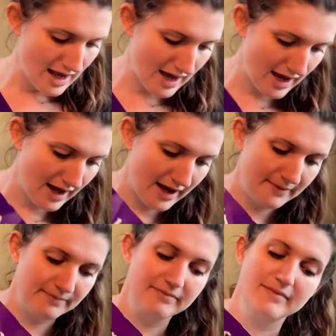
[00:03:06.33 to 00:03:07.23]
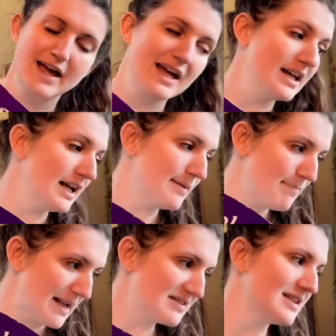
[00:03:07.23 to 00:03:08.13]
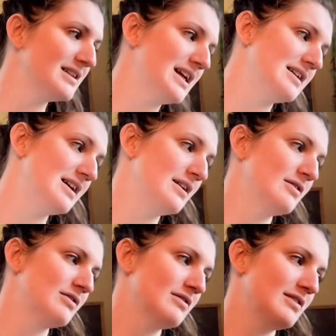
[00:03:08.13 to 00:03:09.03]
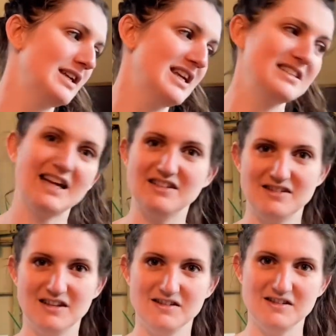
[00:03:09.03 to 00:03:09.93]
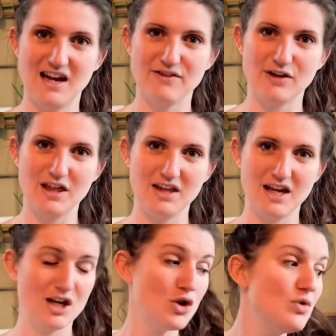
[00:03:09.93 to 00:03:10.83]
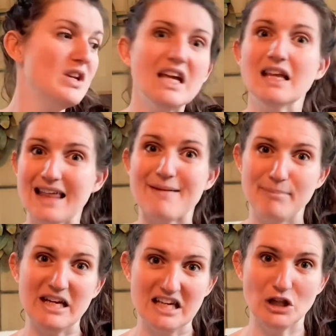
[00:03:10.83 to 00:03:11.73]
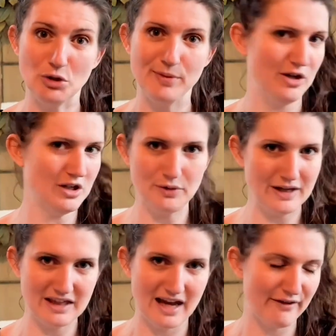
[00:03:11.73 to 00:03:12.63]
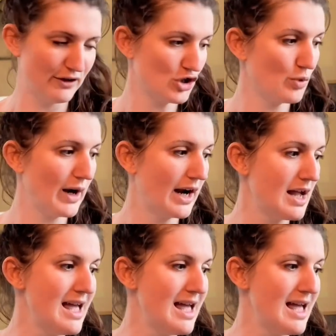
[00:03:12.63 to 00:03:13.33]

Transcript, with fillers: Um, and it basically condenses everything. You need that big yellow book. You need that for sure.